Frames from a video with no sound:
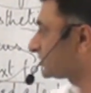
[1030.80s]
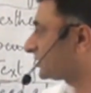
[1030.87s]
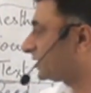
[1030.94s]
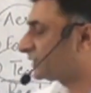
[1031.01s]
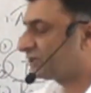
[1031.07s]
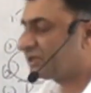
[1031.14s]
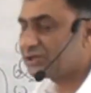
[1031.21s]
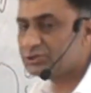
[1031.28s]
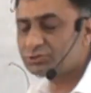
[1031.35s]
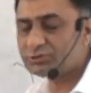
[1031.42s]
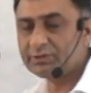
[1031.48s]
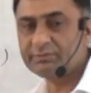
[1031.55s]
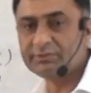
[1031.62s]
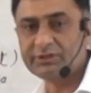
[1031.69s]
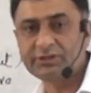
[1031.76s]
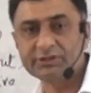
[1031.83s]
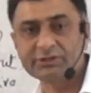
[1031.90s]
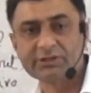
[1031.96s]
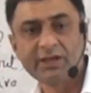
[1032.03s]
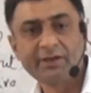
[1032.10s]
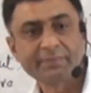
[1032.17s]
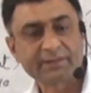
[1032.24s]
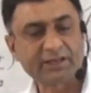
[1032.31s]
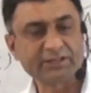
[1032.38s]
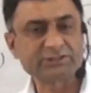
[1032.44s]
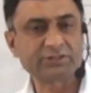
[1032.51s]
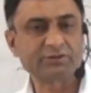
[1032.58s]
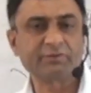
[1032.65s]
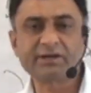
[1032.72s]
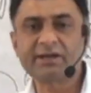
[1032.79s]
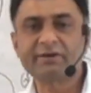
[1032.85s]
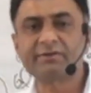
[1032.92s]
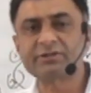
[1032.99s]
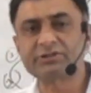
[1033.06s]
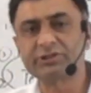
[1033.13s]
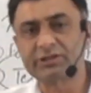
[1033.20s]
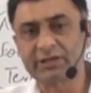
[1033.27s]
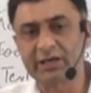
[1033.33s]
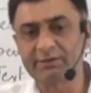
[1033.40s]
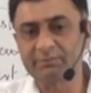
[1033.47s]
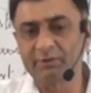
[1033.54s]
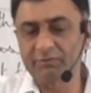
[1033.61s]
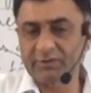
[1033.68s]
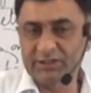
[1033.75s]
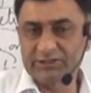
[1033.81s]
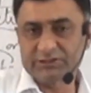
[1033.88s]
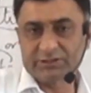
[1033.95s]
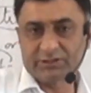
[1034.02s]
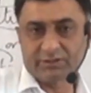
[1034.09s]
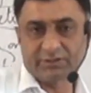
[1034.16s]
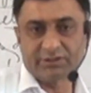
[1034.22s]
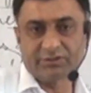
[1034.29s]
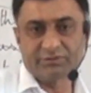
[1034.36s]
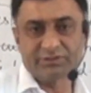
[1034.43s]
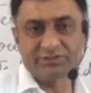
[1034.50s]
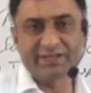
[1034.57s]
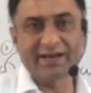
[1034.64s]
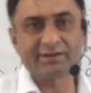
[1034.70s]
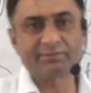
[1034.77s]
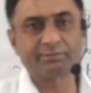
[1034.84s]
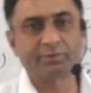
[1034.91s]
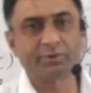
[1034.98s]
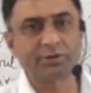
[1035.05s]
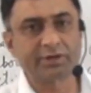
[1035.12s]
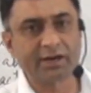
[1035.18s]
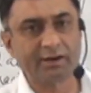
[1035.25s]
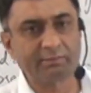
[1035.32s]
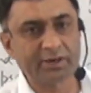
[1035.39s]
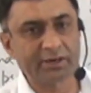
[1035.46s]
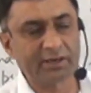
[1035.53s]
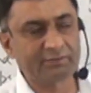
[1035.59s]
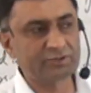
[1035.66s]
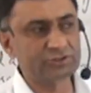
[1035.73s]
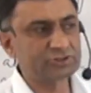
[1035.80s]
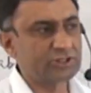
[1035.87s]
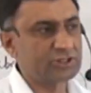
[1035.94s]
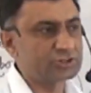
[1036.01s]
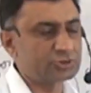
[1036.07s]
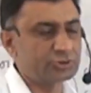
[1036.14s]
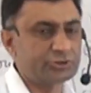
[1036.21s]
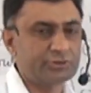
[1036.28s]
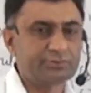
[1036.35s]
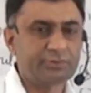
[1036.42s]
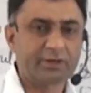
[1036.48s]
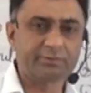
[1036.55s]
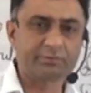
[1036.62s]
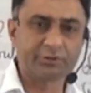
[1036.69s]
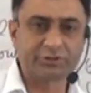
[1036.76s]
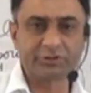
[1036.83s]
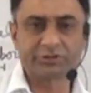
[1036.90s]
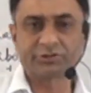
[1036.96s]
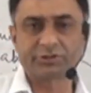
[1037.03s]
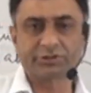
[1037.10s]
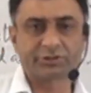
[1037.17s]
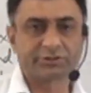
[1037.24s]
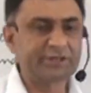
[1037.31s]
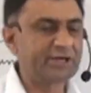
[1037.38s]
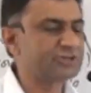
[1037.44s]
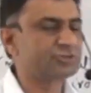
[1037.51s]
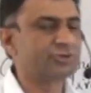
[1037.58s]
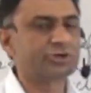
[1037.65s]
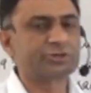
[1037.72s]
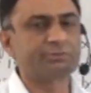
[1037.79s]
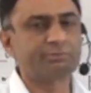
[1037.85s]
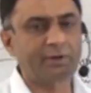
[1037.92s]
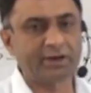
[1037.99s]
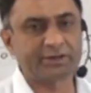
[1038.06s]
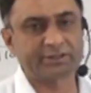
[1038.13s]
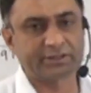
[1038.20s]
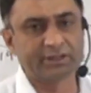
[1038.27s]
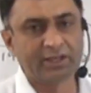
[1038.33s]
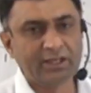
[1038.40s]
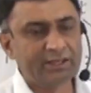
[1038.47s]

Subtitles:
contextual meanings. Culture, whatever is the type of culture in which that drama, novel, short story or poetry is written, that's not important.